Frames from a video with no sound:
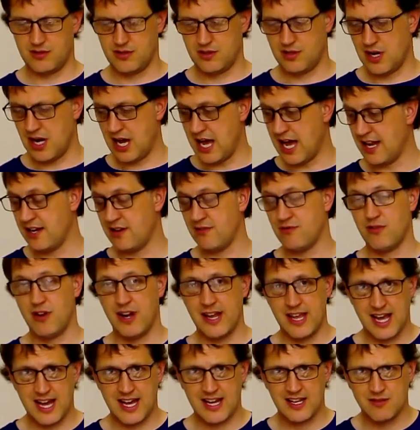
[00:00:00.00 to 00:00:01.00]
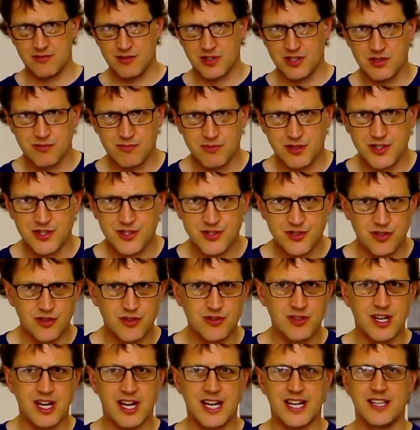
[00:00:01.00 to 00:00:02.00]
I had a right hand, which is my
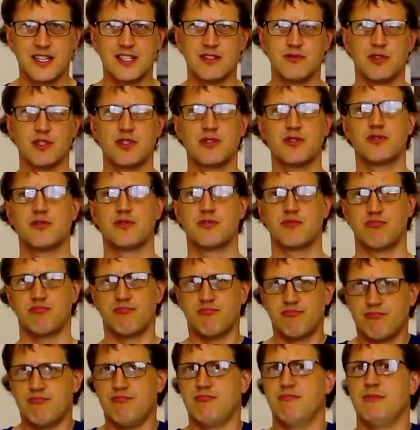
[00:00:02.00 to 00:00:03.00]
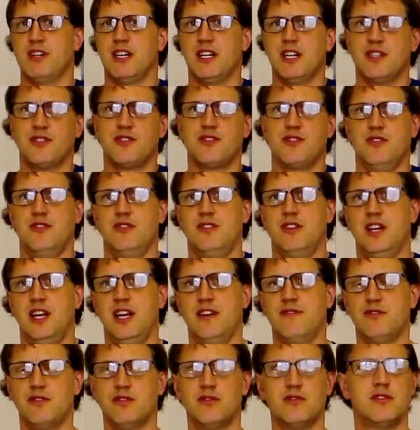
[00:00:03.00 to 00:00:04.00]
strong hand, which was at a certain
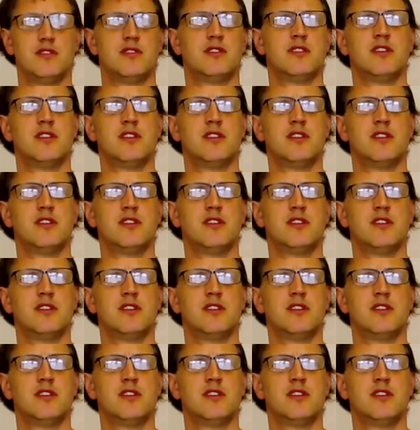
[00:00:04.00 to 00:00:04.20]
level,